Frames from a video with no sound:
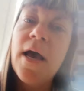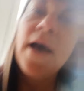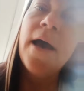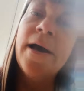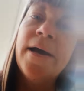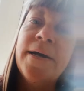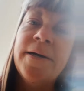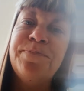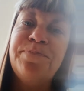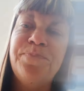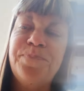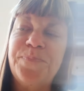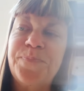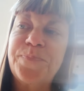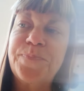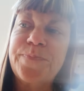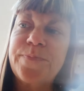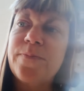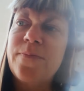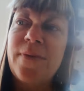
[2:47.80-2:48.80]

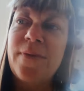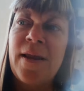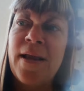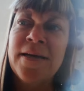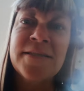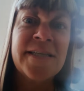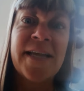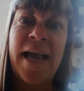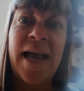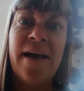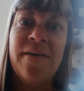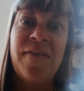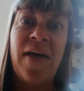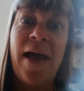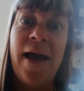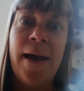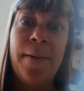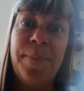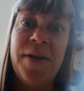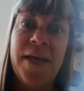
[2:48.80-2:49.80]
Just can't have
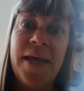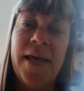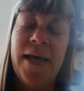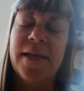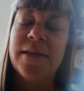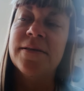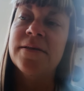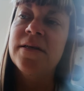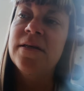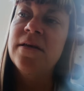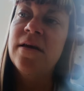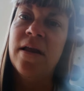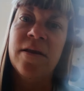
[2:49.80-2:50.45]
that happen again.